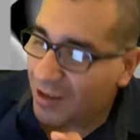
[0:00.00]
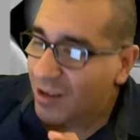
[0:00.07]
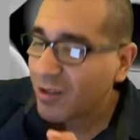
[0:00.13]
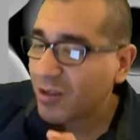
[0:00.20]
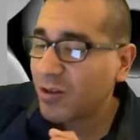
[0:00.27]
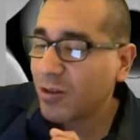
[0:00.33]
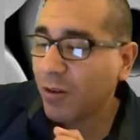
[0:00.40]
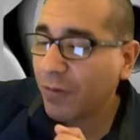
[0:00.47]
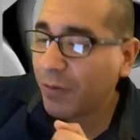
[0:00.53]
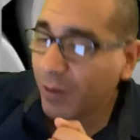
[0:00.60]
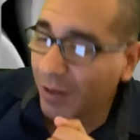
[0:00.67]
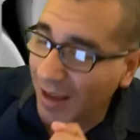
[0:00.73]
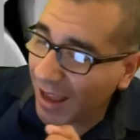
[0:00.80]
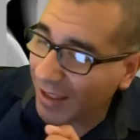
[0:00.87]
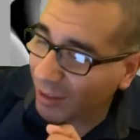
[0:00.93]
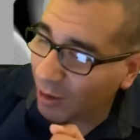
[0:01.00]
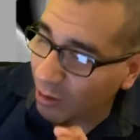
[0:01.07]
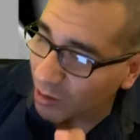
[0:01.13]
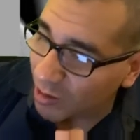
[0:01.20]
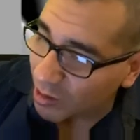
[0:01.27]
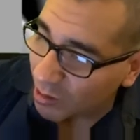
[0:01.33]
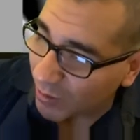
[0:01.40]
So if you got
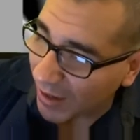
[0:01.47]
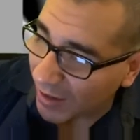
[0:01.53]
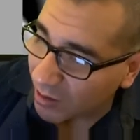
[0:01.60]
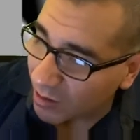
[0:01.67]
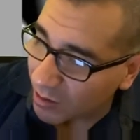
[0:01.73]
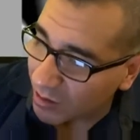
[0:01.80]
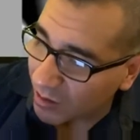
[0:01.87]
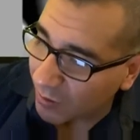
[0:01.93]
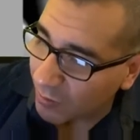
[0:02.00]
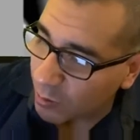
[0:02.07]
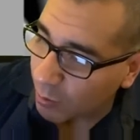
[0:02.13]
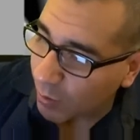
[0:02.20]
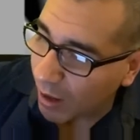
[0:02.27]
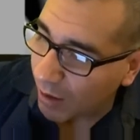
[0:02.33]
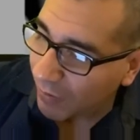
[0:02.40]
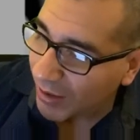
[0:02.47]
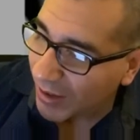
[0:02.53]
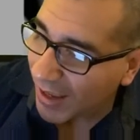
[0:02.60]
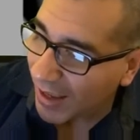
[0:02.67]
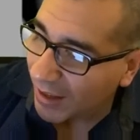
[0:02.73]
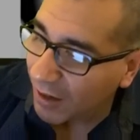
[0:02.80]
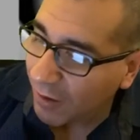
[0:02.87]
those two answers of 12 and
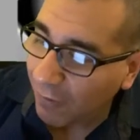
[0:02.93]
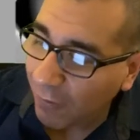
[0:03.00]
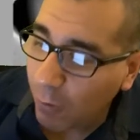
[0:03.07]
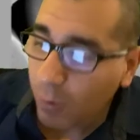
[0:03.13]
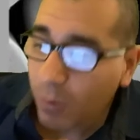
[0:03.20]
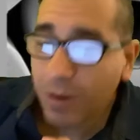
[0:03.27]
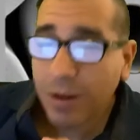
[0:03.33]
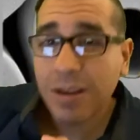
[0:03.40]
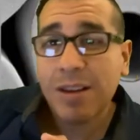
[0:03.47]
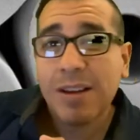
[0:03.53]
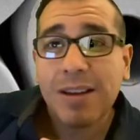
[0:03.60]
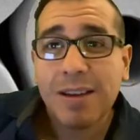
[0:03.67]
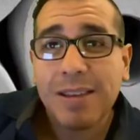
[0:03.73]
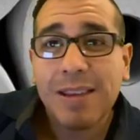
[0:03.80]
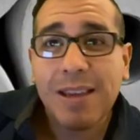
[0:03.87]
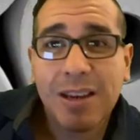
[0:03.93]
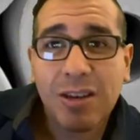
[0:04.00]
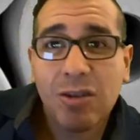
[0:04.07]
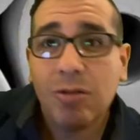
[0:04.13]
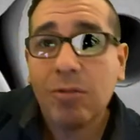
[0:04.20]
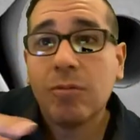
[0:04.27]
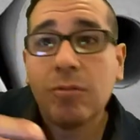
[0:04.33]
negative 4, then
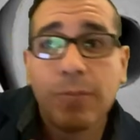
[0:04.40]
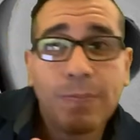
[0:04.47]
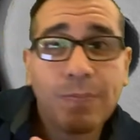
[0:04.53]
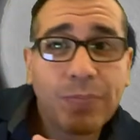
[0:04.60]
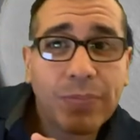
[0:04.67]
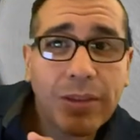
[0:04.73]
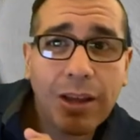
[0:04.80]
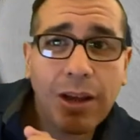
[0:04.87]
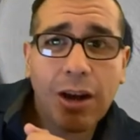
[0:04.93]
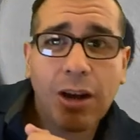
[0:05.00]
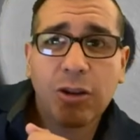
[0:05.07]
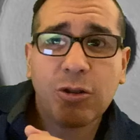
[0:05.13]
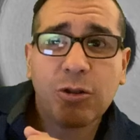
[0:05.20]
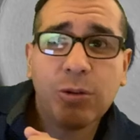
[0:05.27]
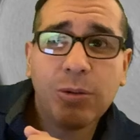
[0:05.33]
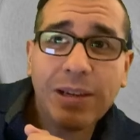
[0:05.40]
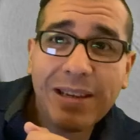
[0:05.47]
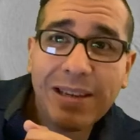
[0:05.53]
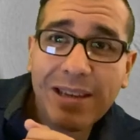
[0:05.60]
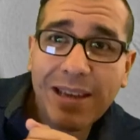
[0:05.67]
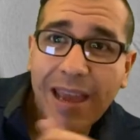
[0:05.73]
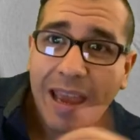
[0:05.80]
you are
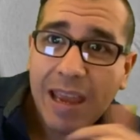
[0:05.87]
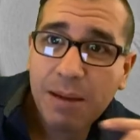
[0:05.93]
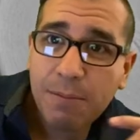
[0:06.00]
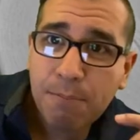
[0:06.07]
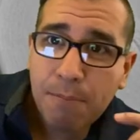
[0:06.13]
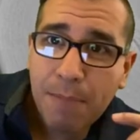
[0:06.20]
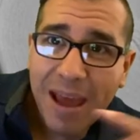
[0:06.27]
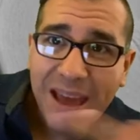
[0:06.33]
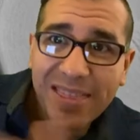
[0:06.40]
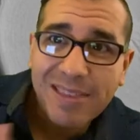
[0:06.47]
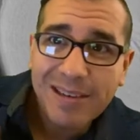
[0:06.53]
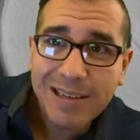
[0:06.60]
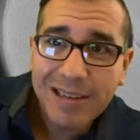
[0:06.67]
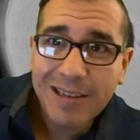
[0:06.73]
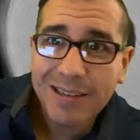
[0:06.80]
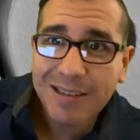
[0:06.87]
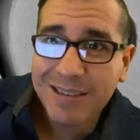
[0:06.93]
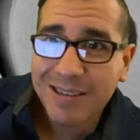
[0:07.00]
truly a mathlete.